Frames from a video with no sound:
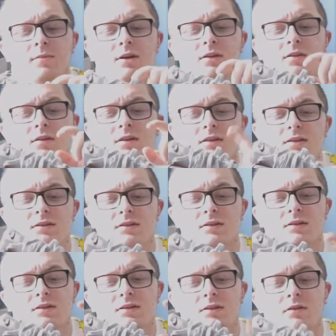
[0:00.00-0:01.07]
in this
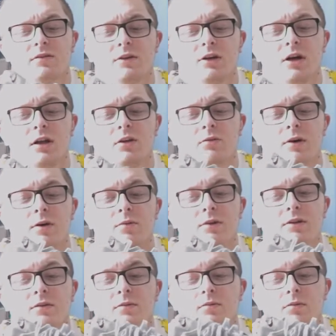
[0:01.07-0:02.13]
silver colorway
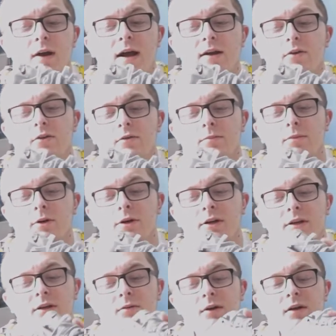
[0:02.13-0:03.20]
with the red or the
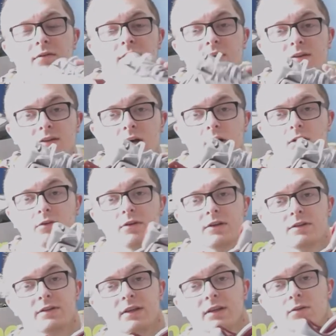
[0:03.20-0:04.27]
burgundy, whatever this color
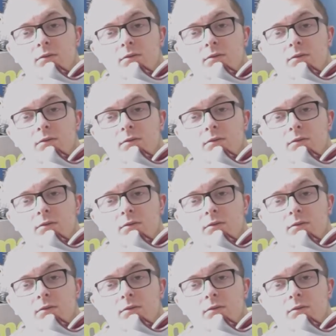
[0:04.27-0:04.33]
is that they